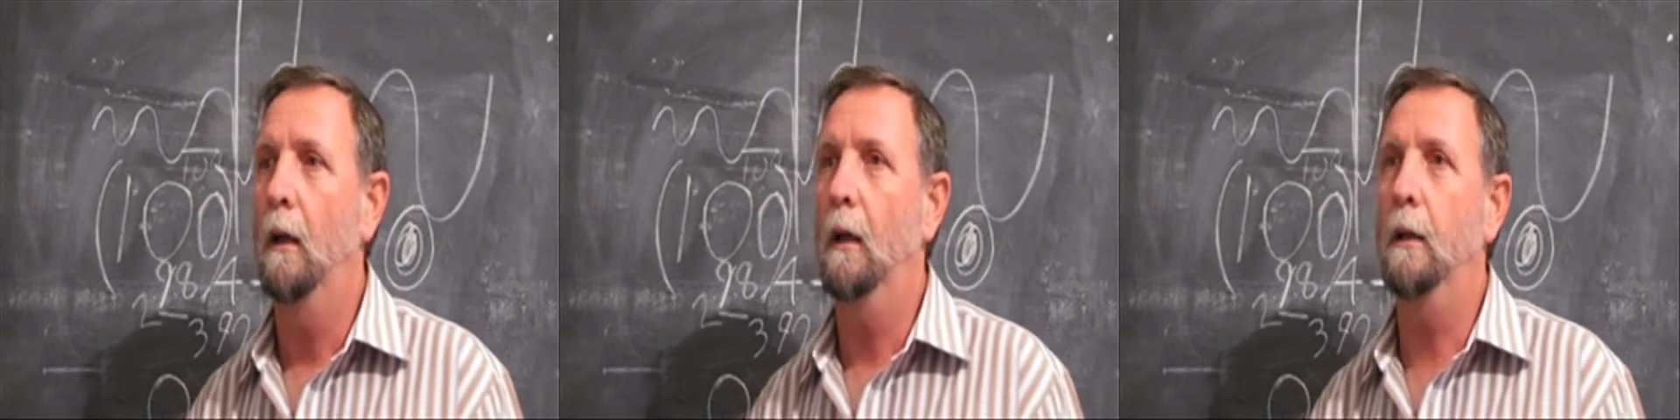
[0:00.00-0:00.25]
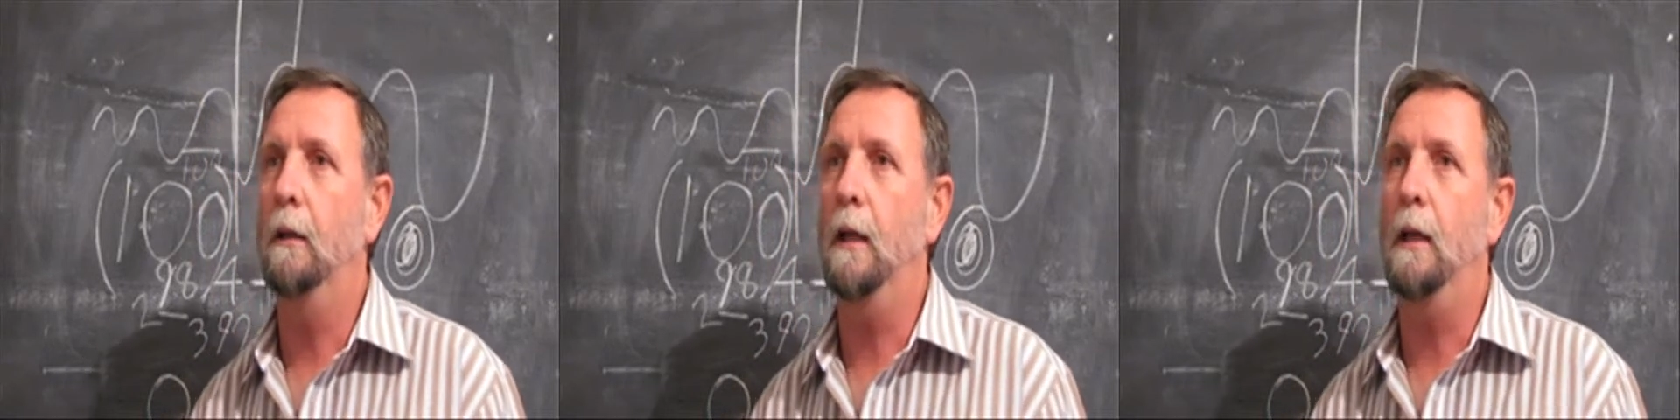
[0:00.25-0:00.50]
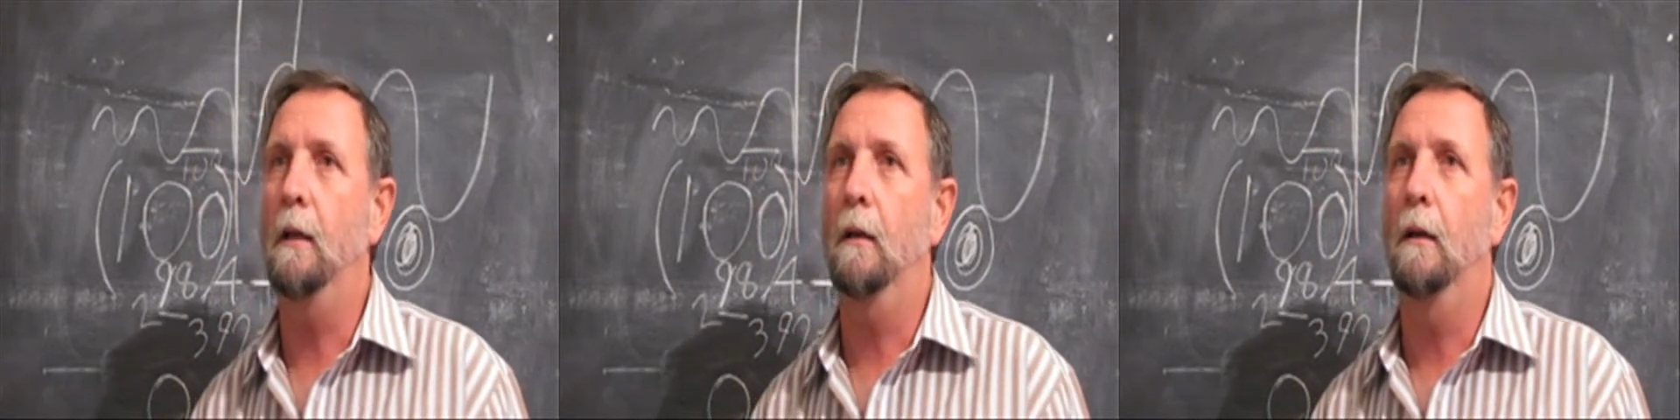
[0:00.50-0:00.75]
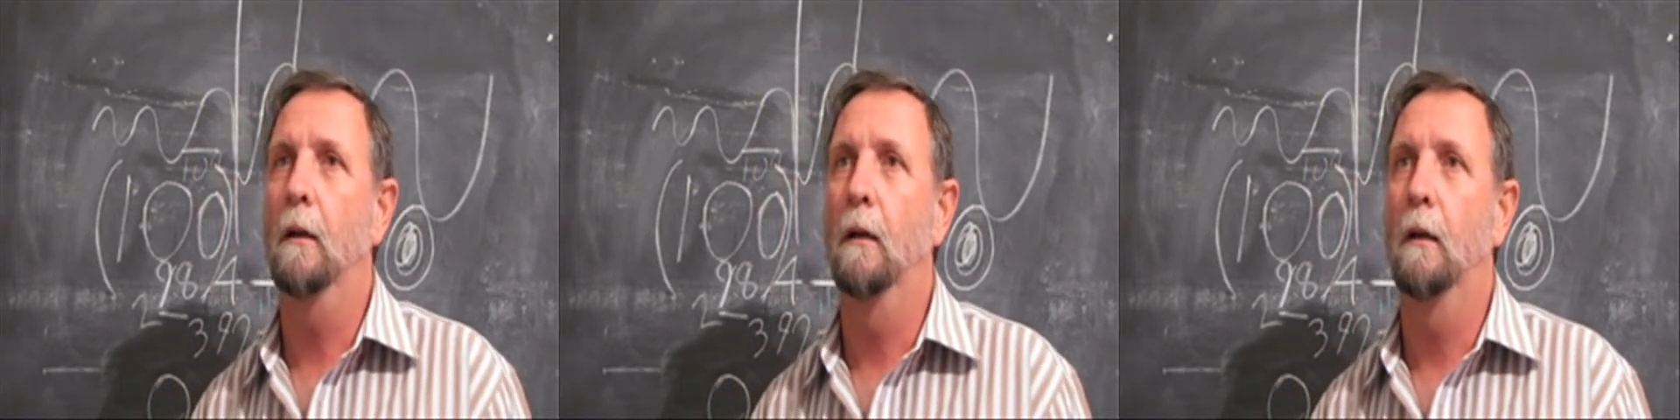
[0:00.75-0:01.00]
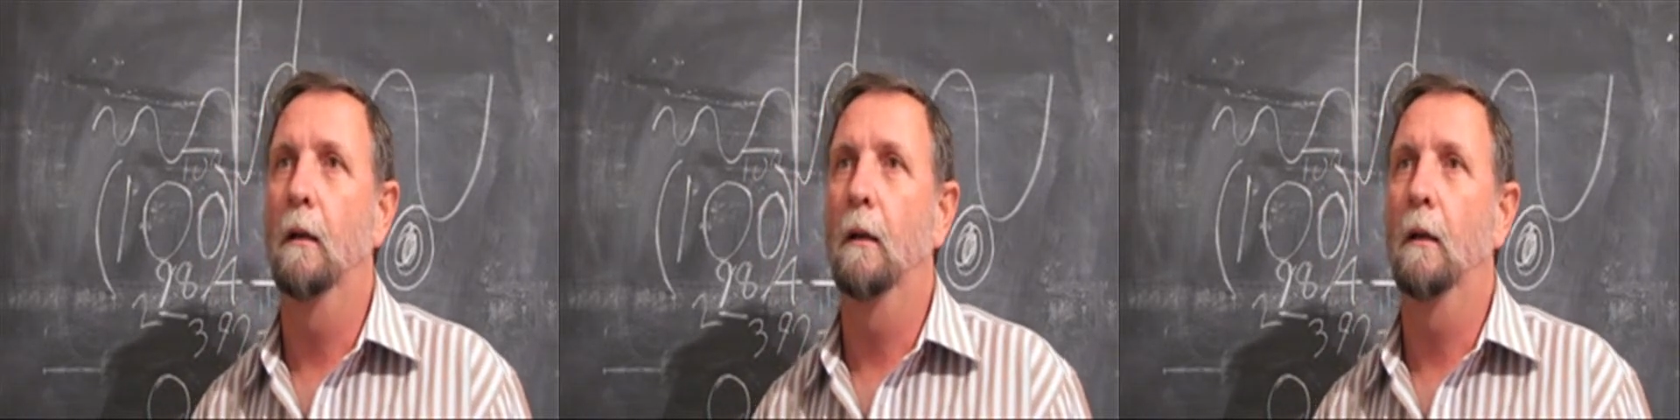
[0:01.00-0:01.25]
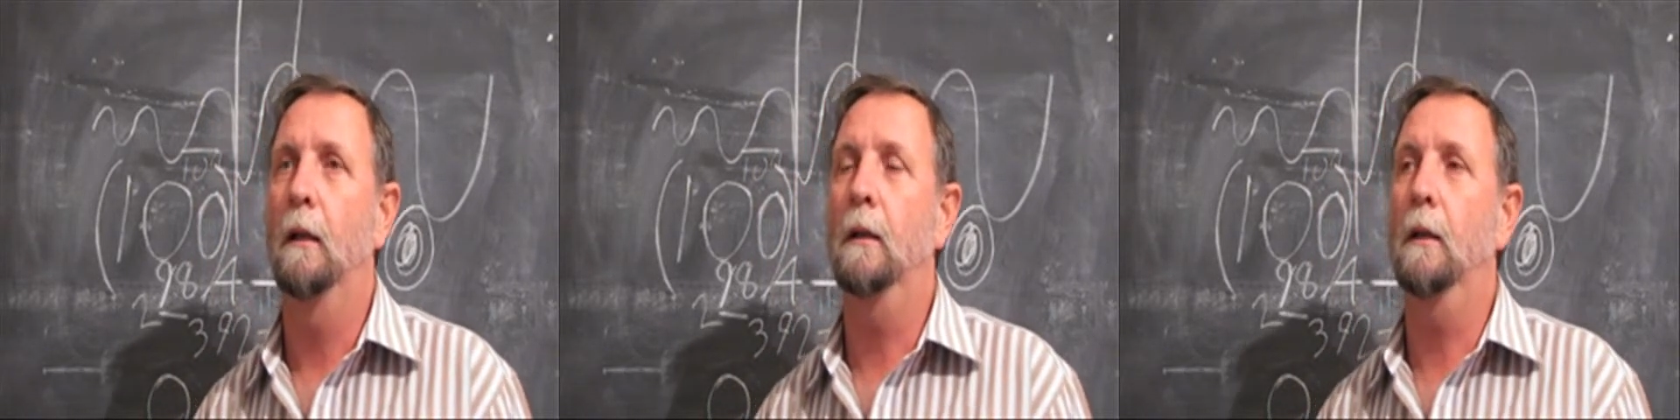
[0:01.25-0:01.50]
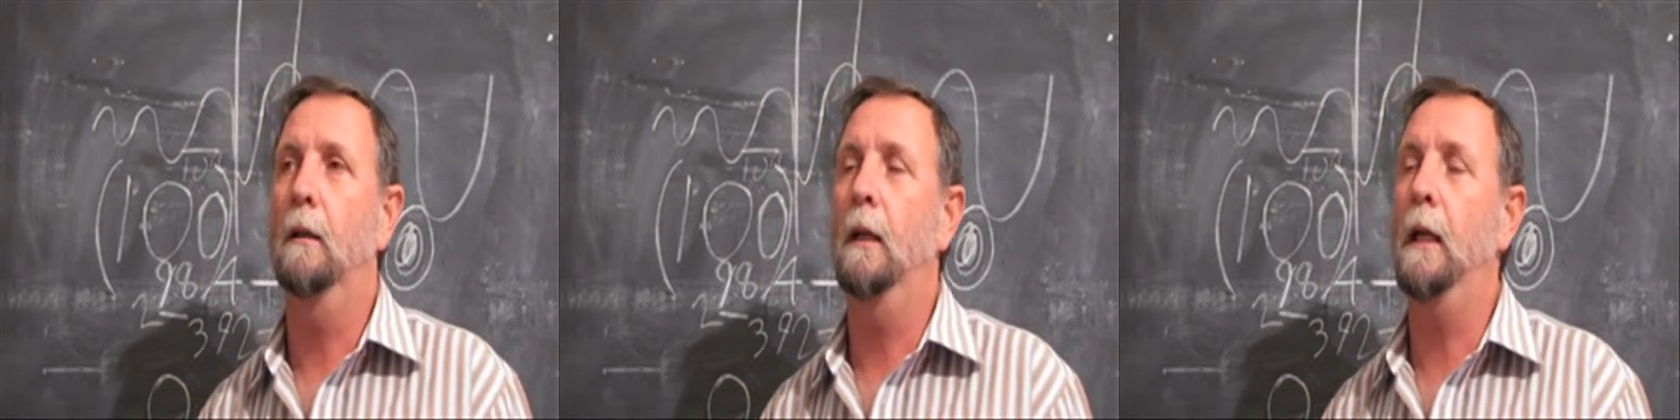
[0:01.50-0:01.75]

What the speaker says: and then in the